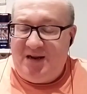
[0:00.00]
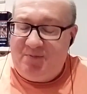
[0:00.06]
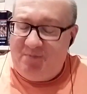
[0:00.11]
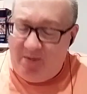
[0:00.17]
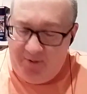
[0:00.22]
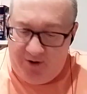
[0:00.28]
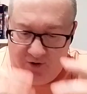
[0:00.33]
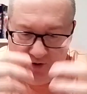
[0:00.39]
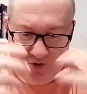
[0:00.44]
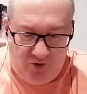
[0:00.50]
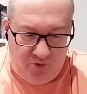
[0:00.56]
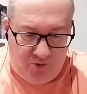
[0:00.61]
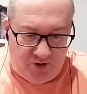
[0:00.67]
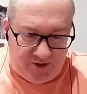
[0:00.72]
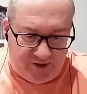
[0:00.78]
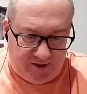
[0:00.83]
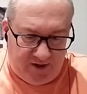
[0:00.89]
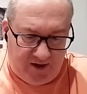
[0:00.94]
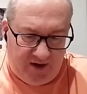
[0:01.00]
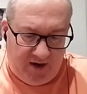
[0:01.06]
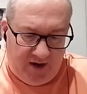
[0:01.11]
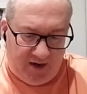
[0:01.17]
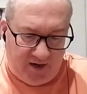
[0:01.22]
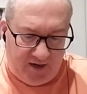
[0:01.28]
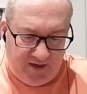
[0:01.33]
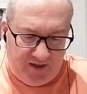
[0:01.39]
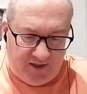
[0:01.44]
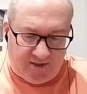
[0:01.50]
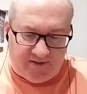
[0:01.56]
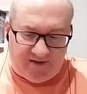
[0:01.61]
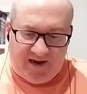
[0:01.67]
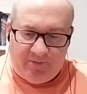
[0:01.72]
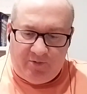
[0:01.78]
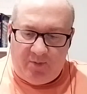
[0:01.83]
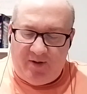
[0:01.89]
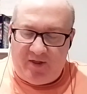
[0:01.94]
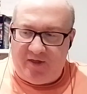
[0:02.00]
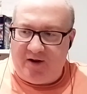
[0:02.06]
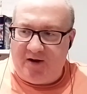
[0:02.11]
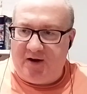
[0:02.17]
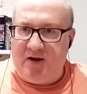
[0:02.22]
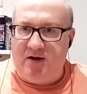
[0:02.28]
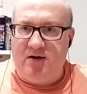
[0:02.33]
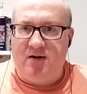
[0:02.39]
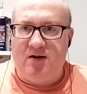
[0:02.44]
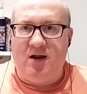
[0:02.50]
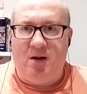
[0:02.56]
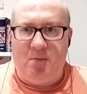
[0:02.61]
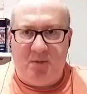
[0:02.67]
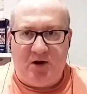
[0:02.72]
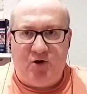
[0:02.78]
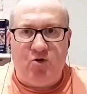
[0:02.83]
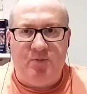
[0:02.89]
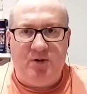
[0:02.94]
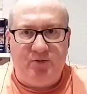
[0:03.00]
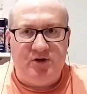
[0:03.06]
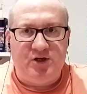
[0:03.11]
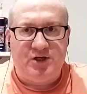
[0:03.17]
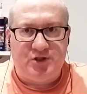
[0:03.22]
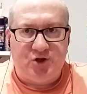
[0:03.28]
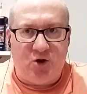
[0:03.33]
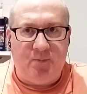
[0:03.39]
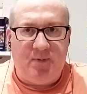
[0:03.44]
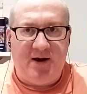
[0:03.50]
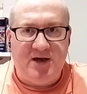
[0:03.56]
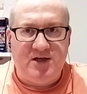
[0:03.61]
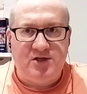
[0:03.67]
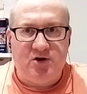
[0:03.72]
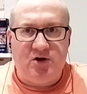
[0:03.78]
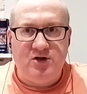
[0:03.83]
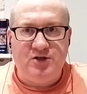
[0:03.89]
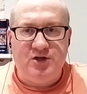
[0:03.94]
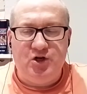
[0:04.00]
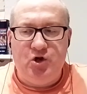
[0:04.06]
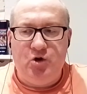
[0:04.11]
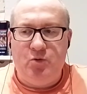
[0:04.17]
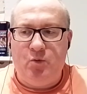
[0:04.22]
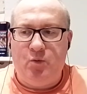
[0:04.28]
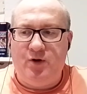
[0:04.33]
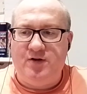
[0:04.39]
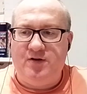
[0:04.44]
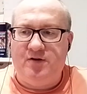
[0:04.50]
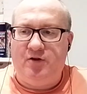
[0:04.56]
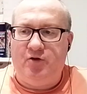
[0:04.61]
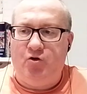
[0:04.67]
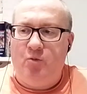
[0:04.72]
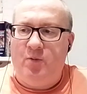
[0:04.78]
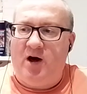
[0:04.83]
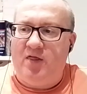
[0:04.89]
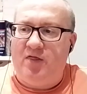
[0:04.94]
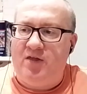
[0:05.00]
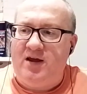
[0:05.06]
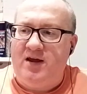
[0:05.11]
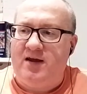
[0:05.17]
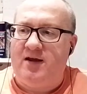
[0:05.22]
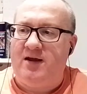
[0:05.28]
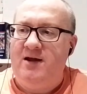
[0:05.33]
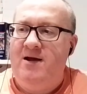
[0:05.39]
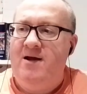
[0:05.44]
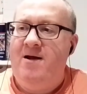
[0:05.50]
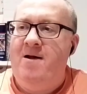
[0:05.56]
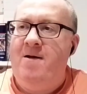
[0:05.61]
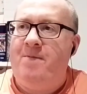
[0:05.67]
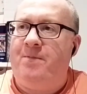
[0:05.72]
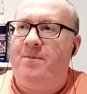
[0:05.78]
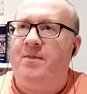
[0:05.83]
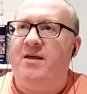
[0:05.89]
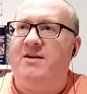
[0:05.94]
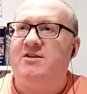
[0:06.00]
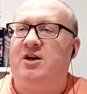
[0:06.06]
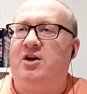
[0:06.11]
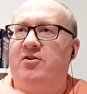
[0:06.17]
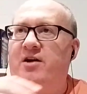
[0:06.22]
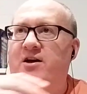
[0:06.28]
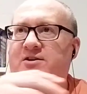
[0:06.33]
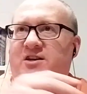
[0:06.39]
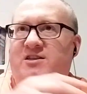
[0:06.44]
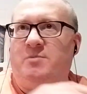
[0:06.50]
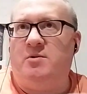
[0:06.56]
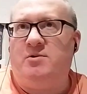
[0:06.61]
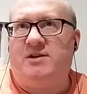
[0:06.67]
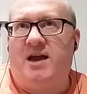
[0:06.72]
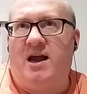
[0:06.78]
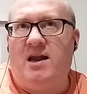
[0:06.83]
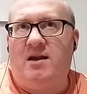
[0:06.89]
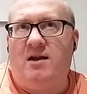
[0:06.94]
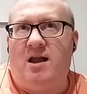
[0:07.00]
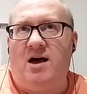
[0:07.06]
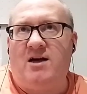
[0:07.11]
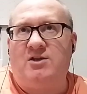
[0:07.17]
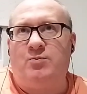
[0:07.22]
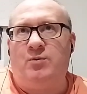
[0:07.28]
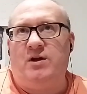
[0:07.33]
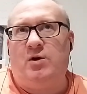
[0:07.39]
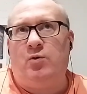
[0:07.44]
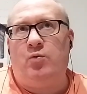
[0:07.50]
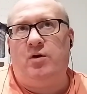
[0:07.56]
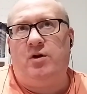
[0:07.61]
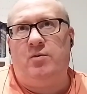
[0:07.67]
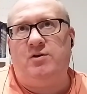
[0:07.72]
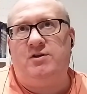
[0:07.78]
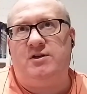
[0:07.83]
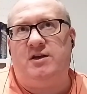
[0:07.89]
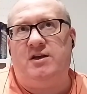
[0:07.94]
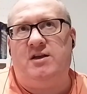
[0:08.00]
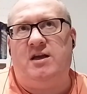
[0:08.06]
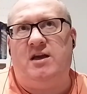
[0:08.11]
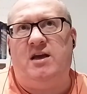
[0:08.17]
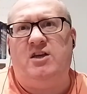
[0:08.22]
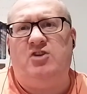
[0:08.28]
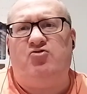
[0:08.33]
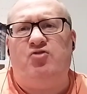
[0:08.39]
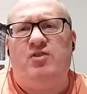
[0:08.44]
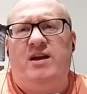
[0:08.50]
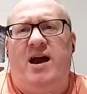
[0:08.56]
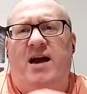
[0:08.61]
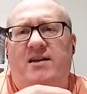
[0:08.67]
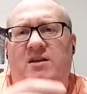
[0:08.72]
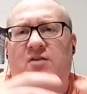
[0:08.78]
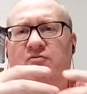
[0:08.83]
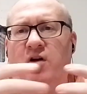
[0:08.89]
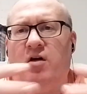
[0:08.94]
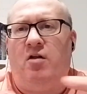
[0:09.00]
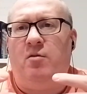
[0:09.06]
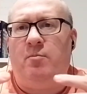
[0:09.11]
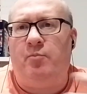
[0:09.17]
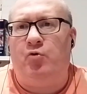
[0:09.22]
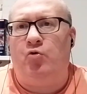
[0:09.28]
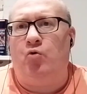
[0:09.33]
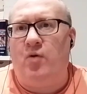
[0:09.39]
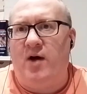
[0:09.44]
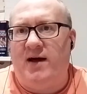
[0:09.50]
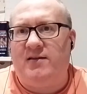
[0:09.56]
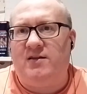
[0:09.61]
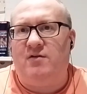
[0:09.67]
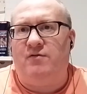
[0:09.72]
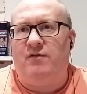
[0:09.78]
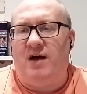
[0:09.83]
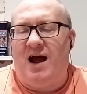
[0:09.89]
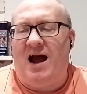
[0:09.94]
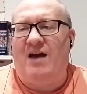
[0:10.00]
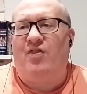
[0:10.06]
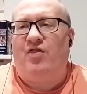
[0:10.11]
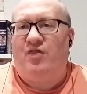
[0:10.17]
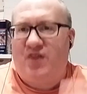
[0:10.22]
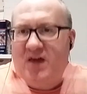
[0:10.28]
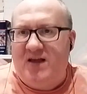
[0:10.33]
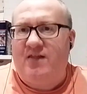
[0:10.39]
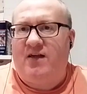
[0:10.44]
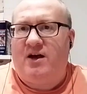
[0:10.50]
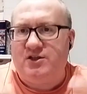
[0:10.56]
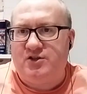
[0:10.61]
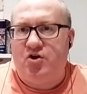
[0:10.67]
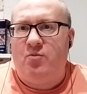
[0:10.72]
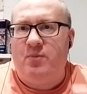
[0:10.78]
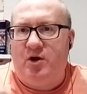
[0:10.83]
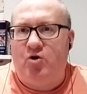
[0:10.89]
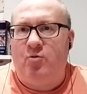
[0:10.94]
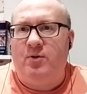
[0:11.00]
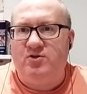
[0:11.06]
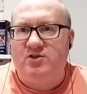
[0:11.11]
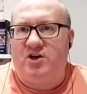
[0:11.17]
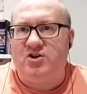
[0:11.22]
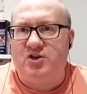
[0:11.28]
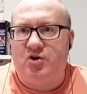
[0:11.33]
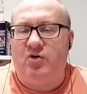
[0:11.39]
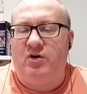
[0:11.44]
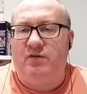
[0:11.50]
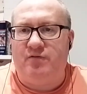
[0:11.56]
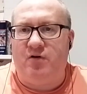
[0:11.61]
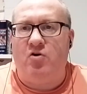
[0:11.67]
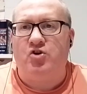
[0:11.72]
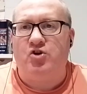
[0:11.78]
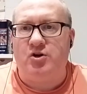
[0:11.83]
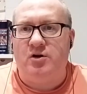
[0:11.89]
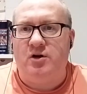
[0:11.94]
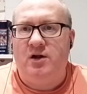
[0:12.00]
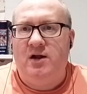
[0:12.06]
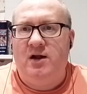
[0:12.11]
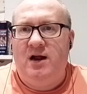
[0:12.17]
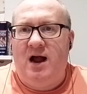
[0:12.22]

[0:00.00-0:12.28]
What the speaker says: And maybe, who knows, in a year's time we'll be thinking that Michael Beale just stuck by his guns. He knew what he wanted to do. But I think this criticism he was getting last week, where he's reactive rather than proactive, I think that's how Michael Beale's actually going to function.